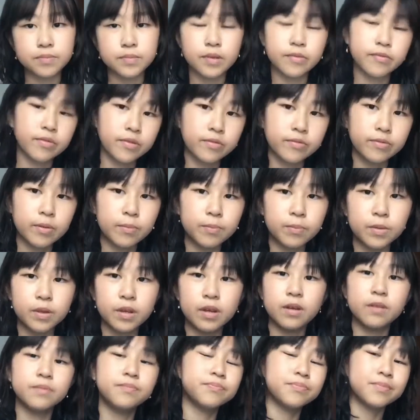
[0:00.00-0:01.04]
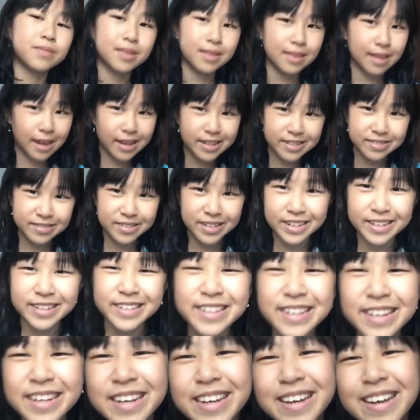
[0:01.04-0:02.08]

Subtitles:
different from the last one,